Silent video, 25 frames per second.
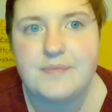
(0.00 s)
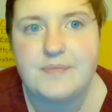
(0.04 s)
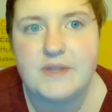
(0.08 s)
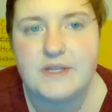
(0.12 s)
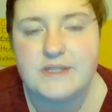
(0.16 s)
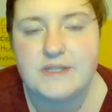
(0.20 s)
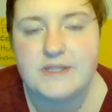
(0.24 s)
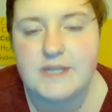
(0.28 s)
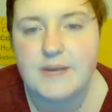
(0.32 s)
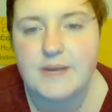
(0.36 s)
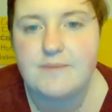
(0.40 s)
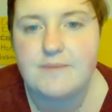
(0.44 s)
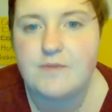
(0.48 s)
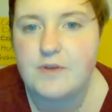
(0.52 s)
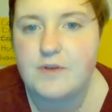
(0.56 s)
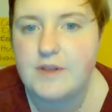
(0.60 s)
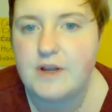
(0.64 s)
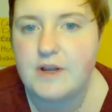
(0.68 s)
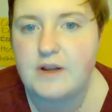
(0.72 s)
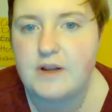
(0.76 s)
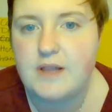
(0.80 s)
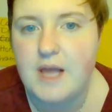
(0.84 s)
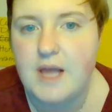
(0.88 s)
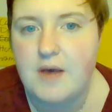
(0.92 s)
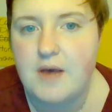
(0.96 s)
it's aimed for
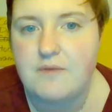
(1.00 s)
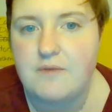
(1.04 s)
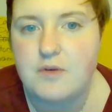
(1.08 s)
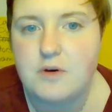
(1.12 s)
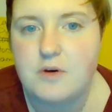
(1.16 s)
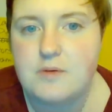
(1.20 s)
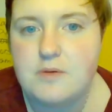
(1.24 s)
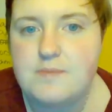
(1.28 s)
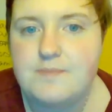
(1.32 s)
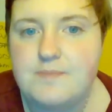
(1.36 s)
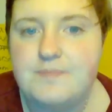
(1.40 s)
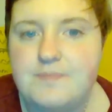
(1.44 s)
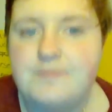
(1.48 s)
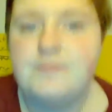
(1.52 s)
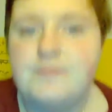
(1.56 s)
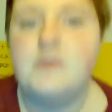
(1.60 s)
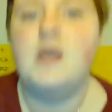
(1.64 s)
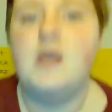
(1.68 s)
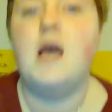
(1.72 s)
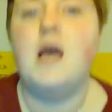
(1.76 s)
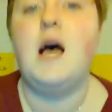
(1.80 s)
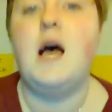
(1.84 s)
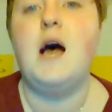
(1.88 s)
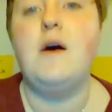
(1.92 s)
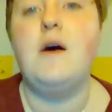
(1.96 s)
their level.
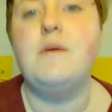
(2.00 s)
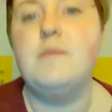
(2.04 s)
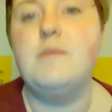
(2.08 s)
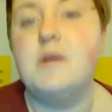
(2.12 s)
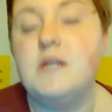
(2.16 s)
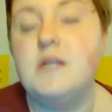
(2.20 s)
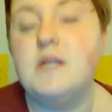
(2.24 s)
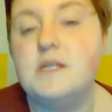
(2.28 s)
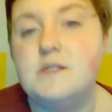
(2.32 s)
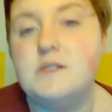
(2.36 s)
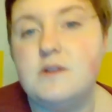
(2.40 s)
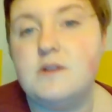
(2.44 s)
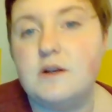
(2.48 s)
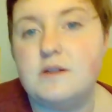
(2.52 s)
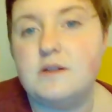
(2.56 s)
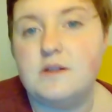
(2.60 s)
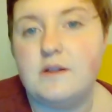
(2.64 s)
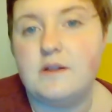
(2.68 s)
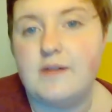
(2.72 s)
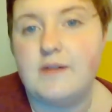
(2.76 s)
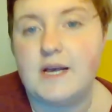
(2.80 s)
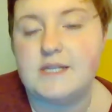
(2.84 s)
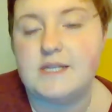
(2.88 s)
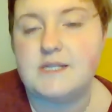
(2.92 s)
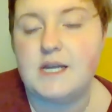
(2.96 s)
How I'm going to start the
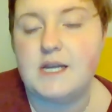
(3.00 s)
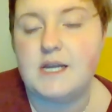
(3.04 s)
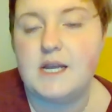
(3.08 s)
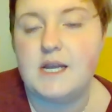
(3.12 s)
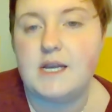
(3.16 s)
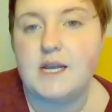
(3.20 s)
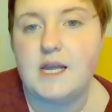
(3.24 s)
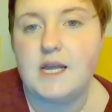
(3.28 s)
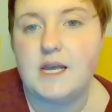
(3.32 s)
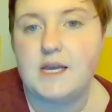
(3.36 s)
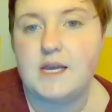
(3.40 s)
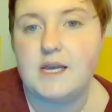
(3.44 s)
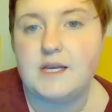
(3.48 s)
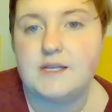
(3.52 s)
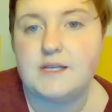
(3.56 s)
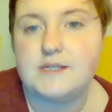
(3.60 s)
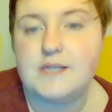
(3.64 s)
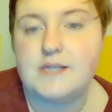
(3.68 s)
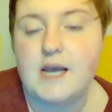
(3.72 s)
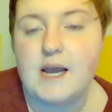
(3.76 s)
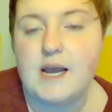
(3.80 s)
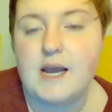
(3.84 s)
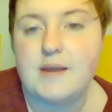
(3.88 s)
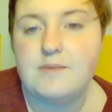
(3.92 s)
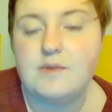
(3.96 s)
lesson is
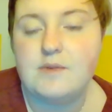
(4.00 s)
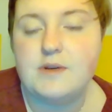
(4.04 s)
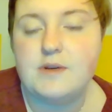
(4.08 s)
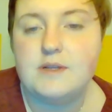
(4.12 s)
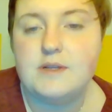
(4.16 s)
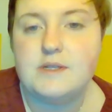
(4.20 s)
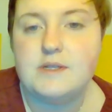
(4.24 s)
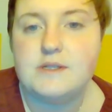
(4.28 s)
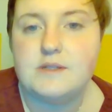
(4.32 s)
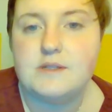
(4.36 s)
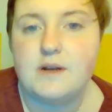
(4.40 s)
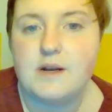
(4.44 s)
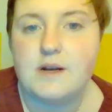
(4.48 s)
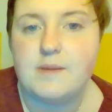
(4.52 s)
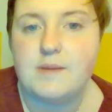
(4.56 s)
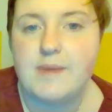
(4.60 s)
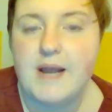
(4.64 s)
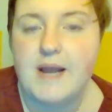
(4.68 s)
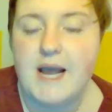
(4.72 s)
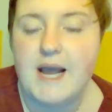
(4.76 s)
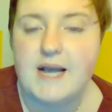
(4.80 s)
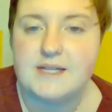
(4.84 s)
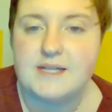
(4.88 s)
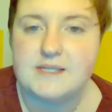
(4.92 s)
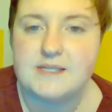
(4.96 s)
I'm going to start it by
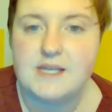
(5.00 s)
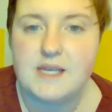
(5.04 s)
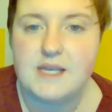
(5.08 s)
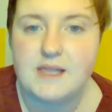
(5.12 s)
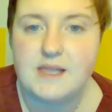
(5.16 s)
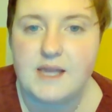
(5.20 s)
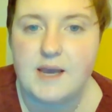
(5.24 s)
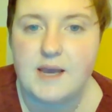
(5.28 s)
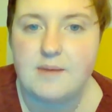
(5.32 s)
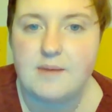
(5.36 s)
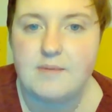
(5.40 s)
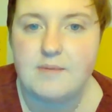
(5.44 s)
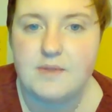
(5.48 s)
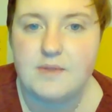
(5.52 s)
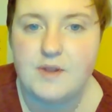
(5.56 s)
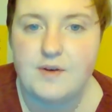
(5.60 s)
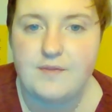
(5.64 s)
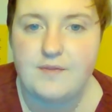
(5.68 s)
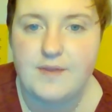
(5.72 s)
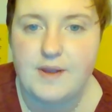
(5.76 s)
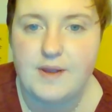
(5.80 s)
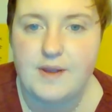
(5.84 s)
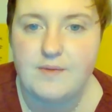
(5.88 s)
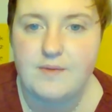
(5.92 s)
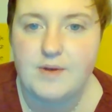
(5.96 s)
asking them their
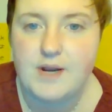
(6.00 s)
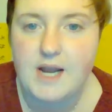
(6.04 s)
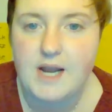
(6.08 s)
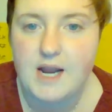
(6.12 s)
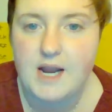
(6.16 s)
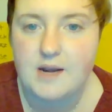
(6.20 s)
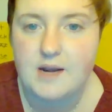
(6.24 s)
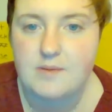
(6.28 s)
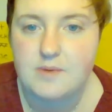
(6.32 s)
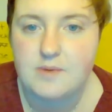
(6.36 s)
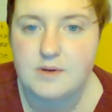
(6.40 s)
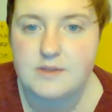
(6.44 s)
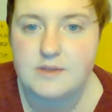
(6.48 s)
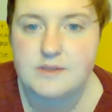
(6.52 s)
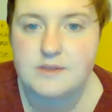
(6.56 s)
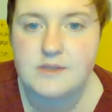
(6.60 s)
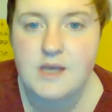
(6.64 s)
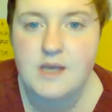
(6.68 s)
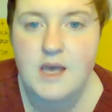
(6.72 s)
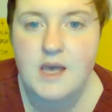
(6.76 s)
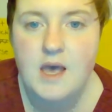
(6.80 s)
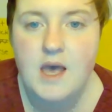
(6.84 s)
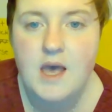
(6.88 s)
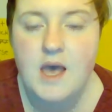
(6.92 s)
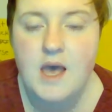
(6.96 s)
favorite animals.
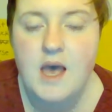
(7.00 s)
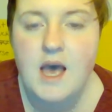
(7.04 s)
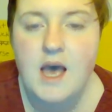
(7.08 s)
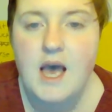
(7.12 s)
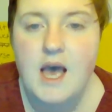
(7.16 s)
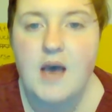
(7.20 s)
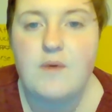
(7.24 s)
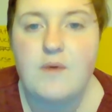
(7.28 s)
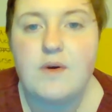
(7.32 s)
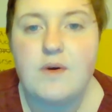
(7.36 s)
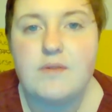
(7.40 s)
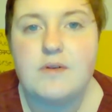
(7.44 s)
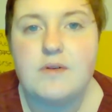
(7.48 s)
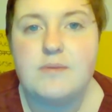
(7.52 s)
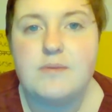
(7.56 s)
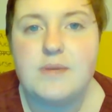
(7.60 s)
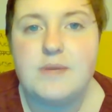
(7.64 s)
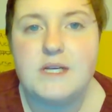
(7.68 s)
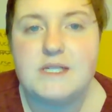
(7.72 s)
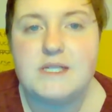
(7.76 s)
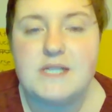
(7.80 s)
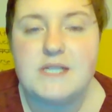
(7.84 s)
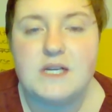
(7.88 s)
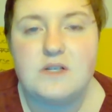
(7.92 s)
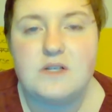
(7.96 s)
However,
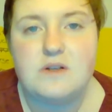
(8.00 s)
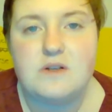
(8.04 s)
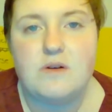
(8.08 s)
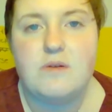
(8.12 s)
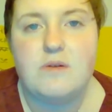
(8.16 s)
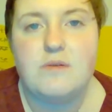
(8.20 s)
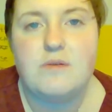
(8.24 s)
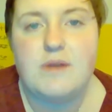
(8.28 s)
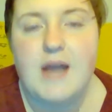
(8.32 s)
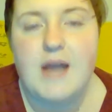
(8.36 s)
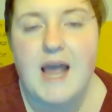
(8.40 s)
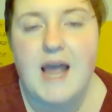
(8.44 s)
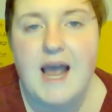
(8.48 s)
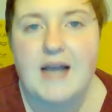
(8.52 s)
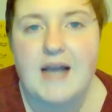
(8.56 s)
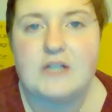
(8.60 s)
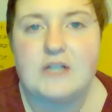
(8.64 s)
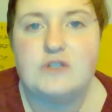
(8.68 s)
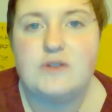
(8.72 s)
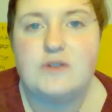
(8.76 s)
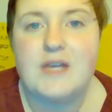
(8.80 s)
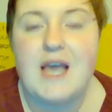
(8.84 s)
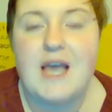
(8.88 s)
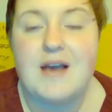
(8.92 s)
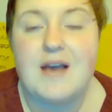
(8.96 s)
because I don't
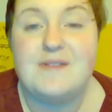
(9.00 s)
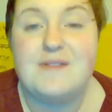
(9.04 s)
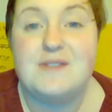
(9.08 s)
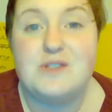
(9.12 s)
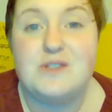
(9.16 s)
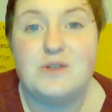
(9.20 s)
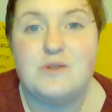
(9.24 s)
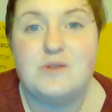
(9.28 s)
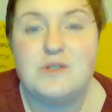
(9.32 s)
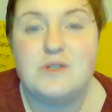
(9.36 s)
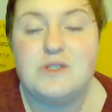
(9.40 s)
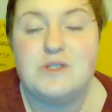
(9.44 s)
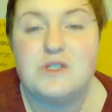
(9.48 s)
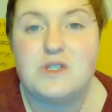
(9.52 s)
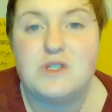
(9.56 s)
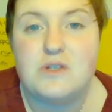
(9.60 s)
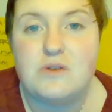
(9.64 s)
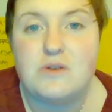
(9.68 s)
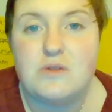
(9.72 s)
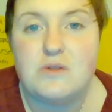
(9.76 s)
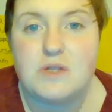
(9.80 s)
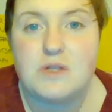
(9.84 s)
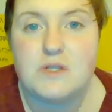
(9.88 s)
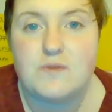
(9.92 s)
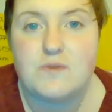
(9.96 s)
actually have students to
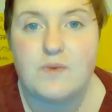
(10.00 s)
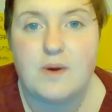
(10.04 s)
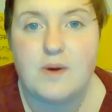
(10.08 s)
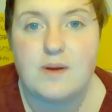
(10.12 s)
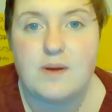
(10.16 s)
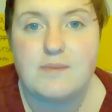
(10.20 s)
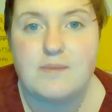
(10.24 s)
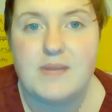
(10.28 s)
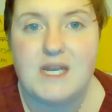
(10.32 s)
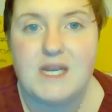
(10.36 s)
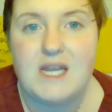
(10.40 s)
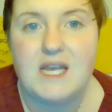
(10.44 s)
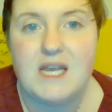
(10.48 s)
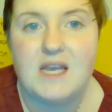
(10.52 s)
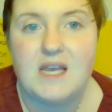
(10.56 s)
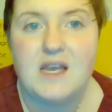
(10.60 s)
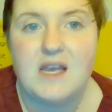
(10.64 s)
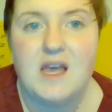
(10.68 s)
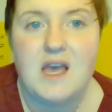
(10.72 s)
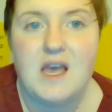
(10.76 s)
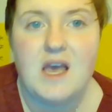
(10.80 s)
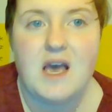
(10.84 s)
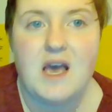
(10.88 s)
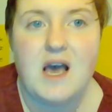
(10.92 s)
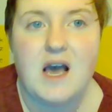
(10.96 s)
do this for, meaning
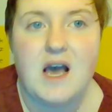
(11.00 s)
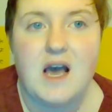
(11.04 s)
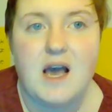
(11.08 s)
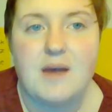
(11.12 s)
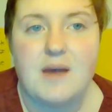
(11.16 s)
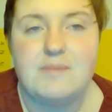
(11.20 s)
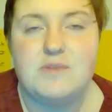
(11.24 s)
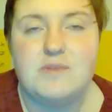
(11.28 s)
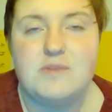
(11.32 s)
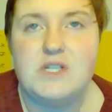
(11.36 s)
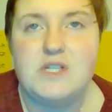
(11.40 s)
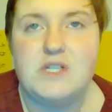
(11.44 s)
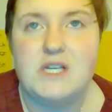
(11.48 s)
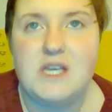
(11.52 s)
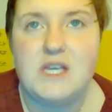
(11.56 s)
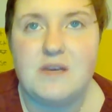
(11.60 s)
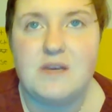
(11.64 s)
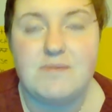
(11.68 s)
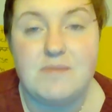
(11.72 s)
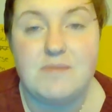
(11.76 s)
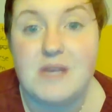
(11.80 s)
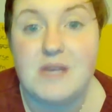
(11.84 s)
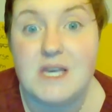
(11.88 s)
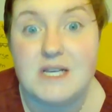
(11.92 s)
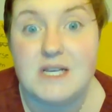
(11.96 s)
to give
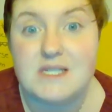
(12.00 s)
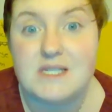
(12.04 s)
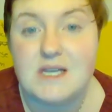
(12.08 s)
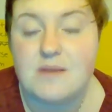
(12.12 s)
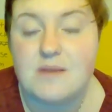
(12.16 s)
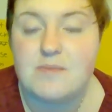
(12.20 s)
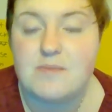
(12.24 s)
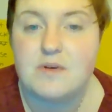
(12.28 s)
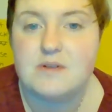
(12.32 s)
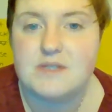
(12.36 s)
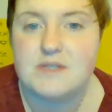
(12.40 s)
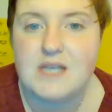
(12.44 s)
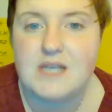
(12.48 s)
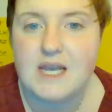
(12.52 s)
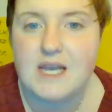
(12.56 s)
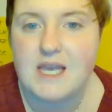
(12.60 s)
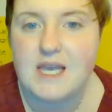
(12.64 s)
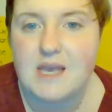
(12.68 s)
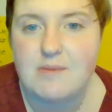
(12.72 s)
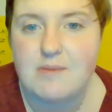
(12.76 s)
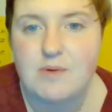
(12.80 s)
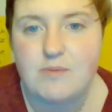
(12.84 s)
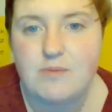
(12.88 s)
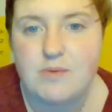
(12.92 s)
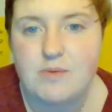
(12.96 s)
me examples, I
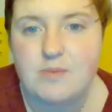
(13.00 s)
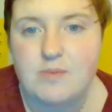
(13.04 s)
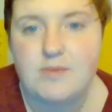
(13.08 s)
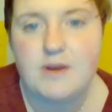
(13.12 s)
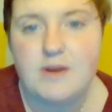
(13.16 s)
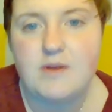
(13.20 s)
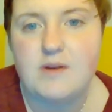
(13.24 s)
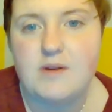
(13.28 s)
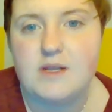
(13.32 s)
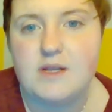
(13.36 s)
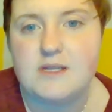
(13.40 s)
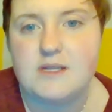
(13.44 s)
came up with my own